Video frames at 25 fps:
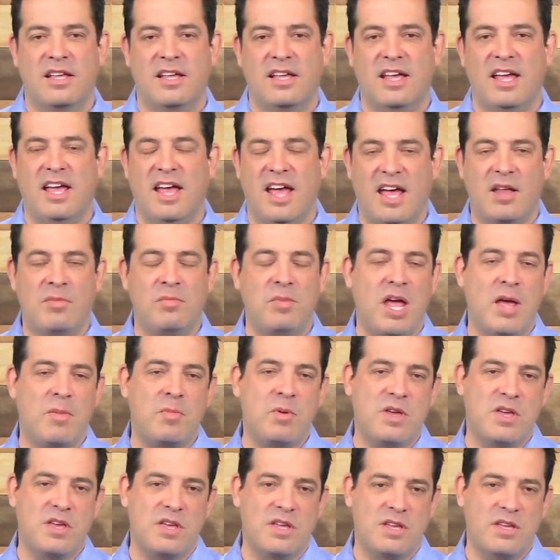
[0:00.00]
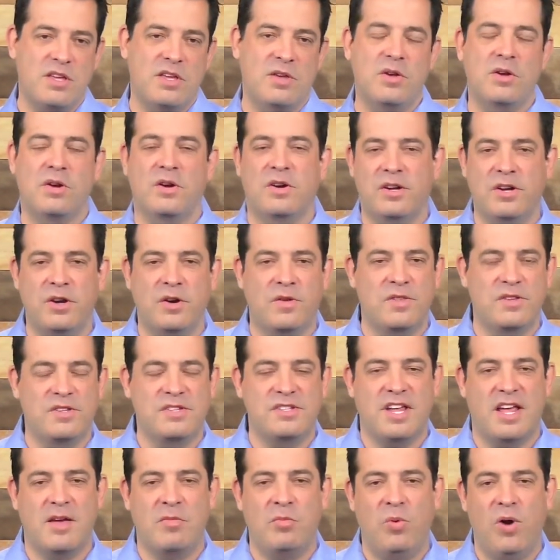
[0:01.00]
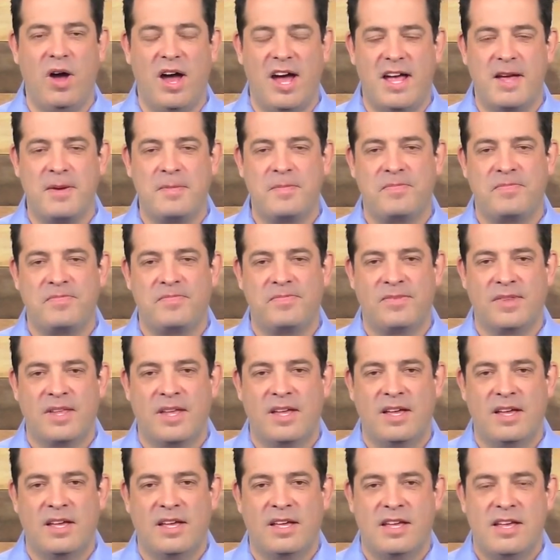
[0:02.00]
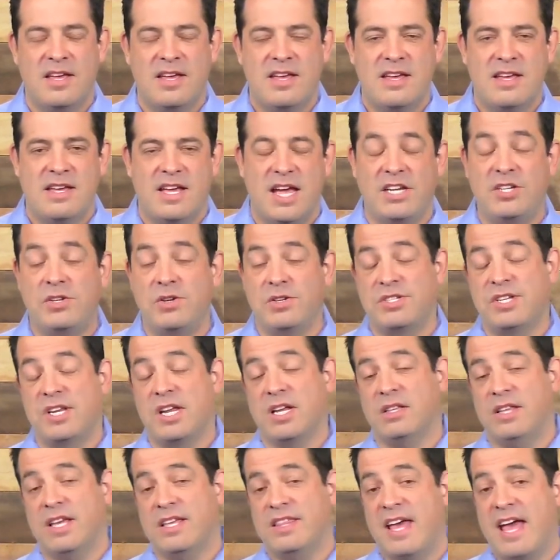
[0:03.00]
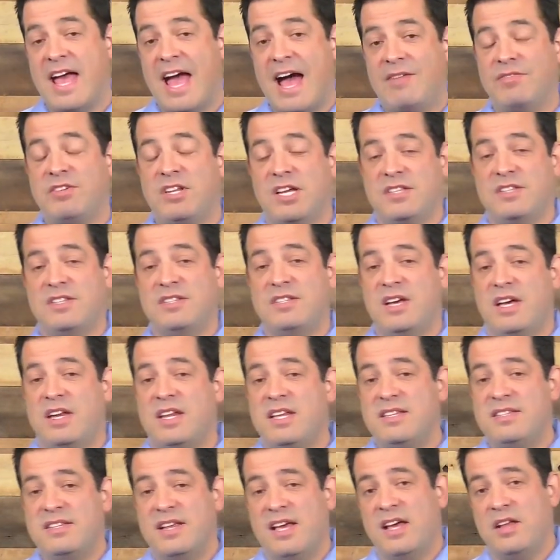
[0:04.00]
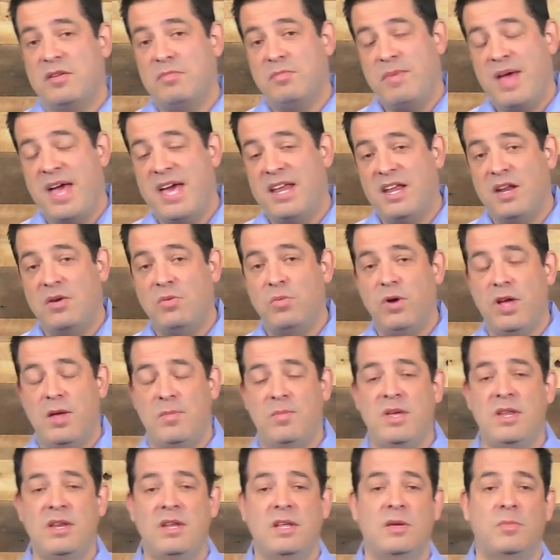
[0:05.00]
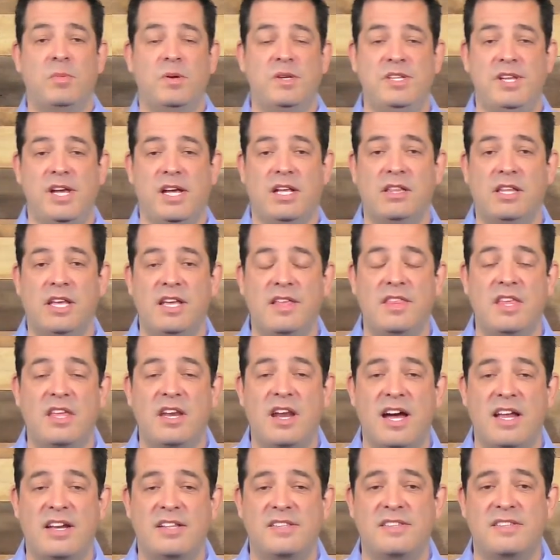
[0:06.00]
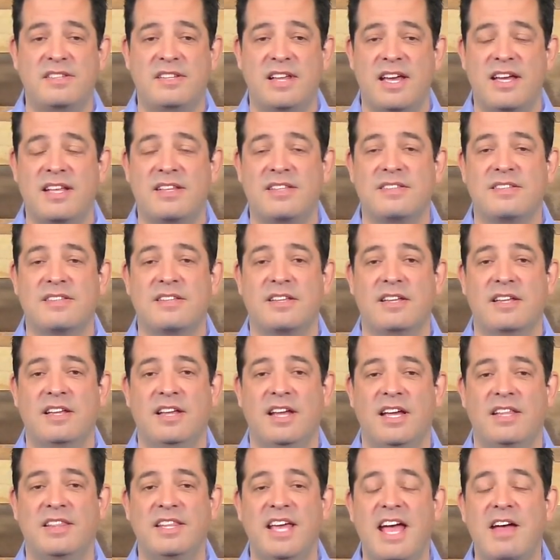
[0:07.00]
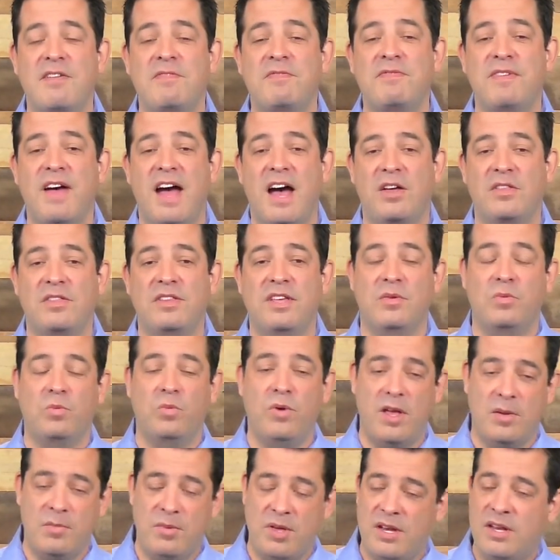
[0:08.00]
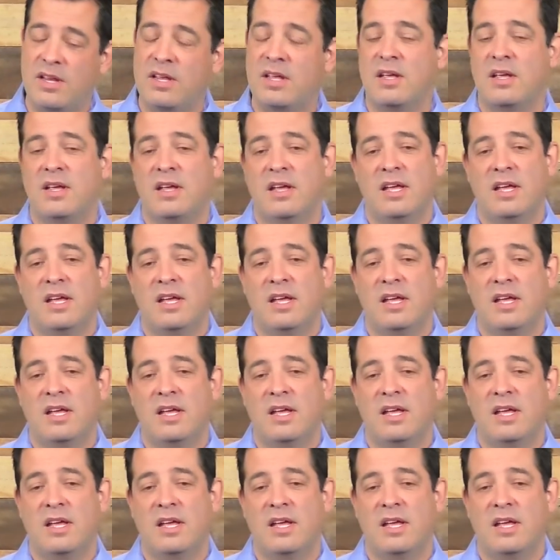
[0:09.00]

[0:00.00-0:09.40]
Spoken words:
And maybe you're the same way. Interestingly, they have done studies on men and women, particularly in the United States, and they have found that women